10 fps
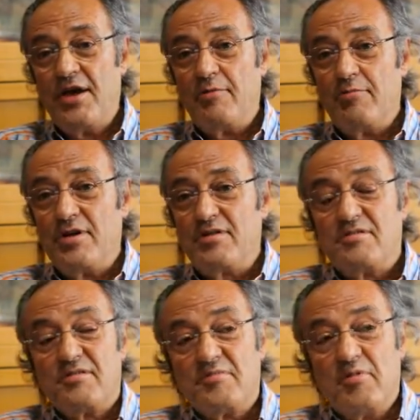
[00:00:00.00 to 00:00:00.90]
with
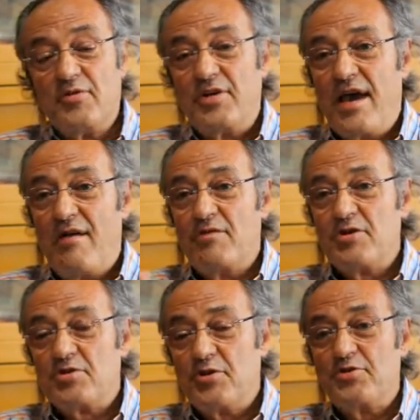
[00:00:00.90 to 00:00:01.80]
on the
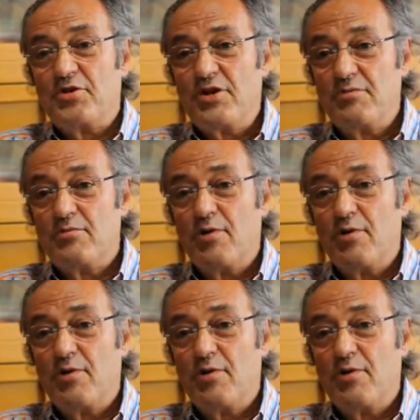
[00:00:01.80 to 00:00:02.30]
average 13